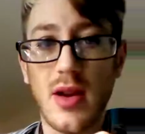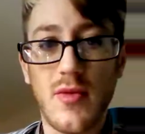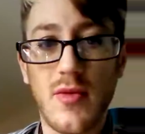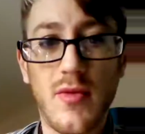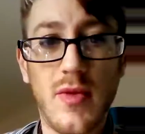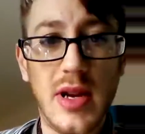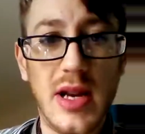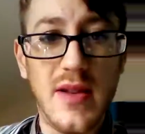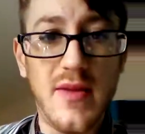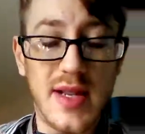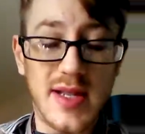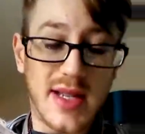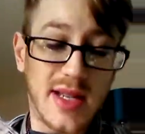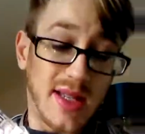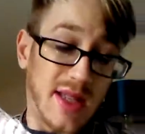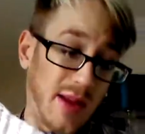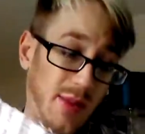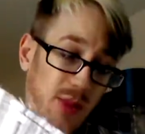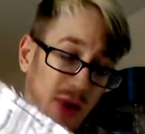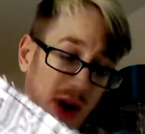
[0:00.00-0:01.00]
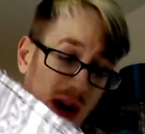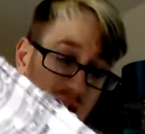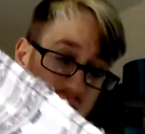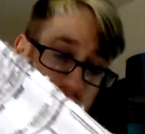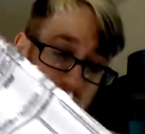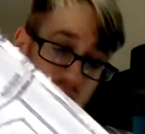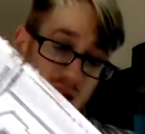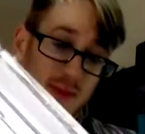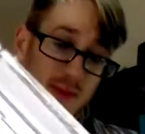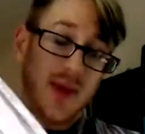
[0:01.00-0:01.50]
really fantastic brand.
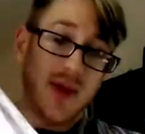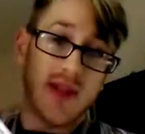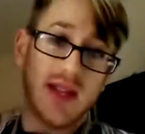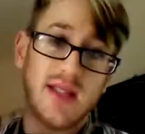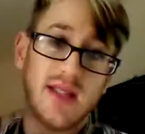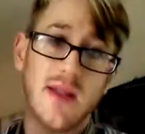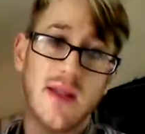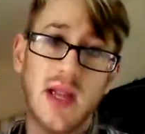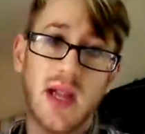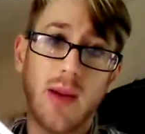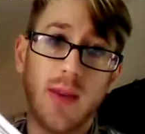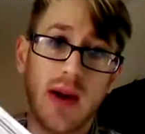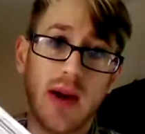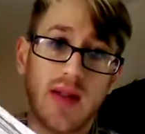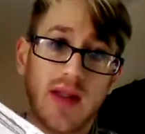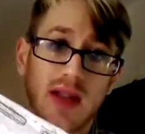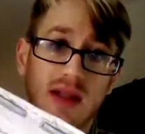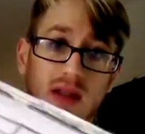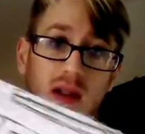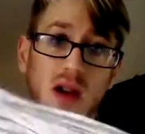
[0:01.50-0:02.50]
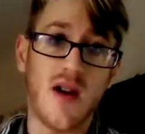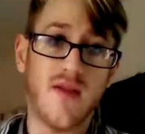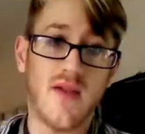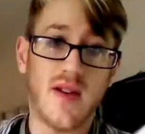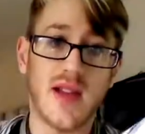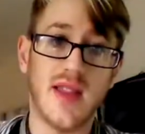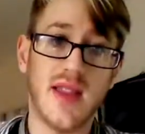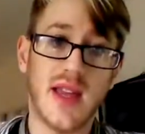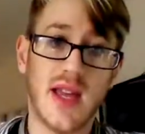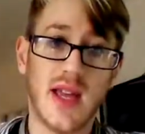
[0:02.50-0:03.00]
There's something about this scarf, I
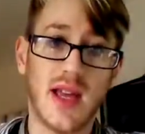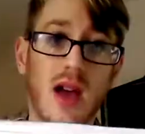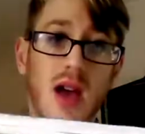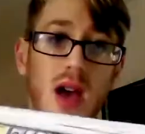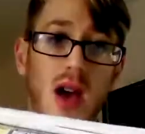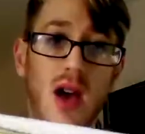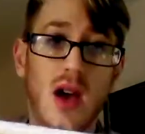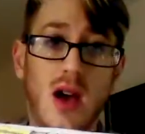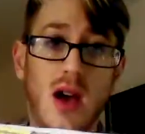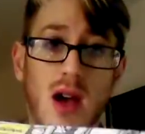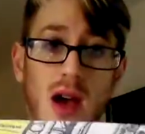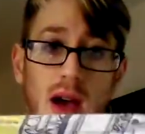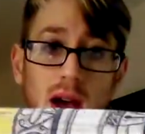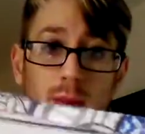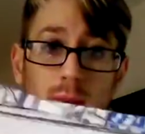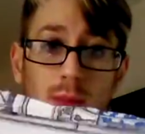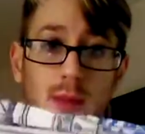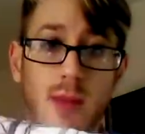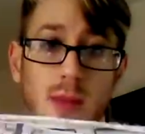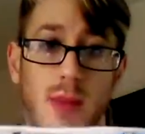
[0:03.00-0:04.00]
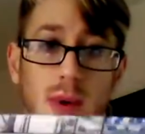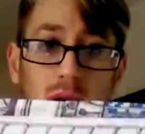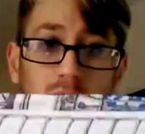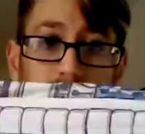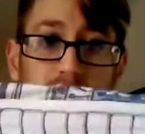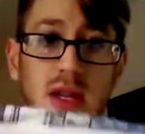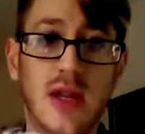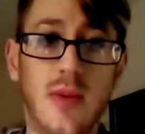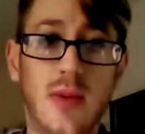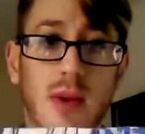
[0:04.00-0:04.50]
think. I
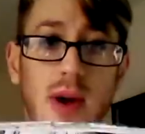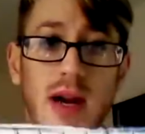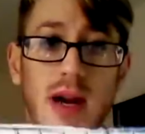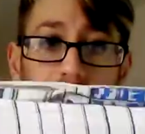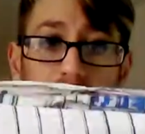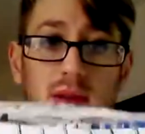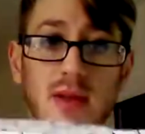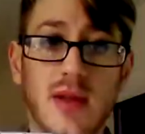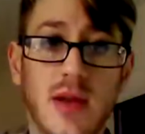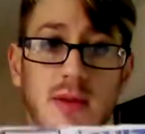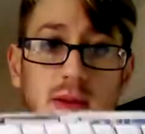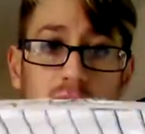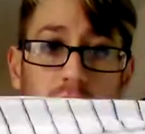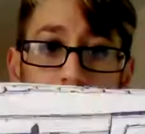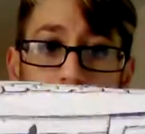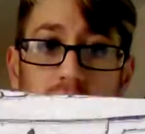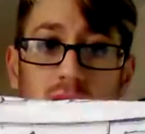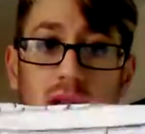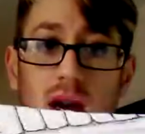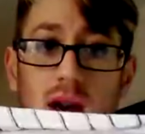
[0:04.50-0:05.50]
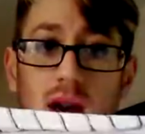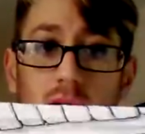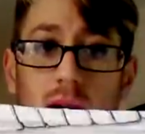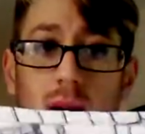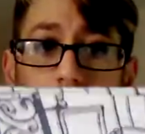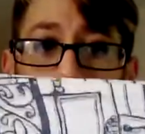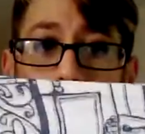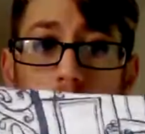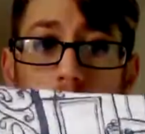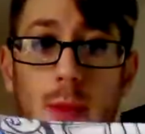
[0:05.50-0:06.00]
do wear it sometimes in winter,
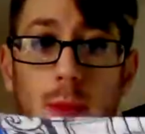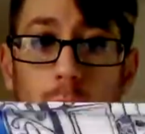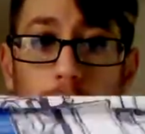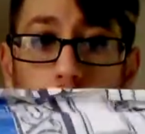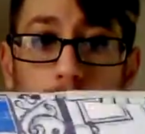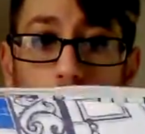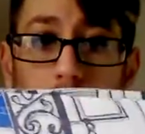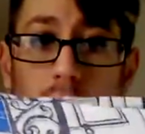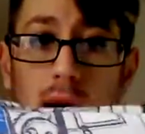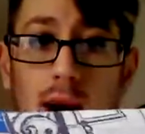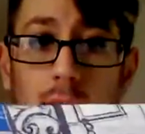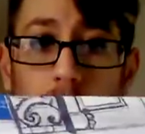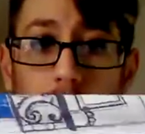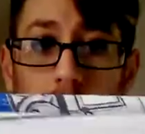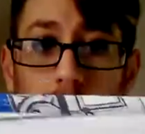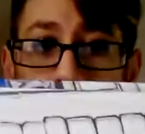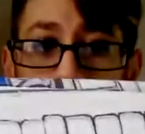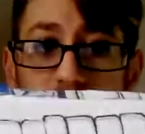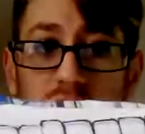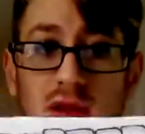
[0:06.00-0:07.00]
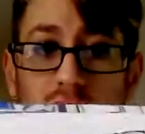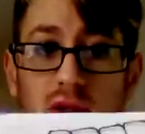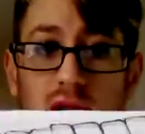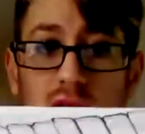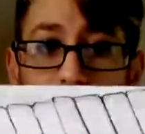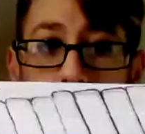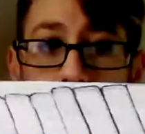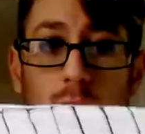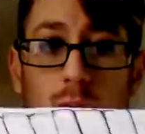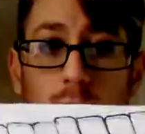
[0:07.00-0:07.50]
just for a
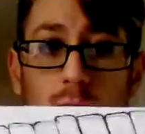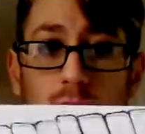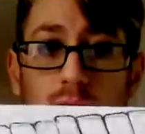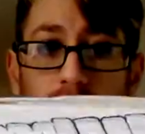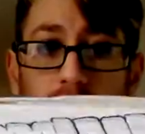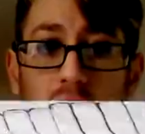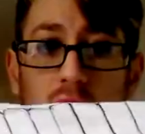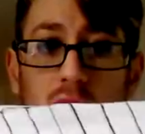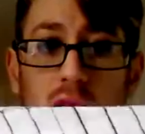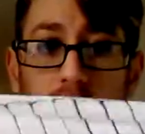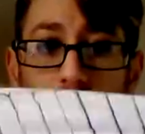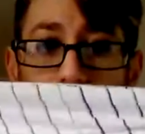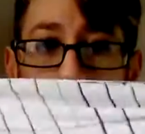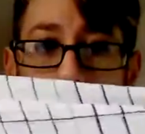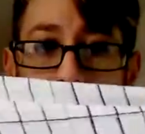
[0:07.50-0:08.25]
little pop of colour with a white